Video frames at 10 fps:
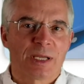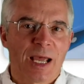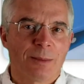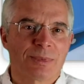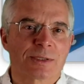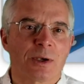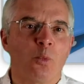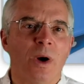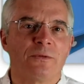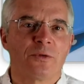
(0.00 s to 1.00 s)
tabs,
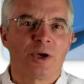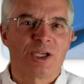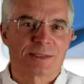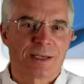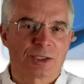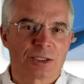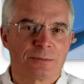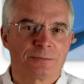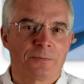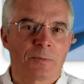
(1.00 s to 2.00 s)
one for each session.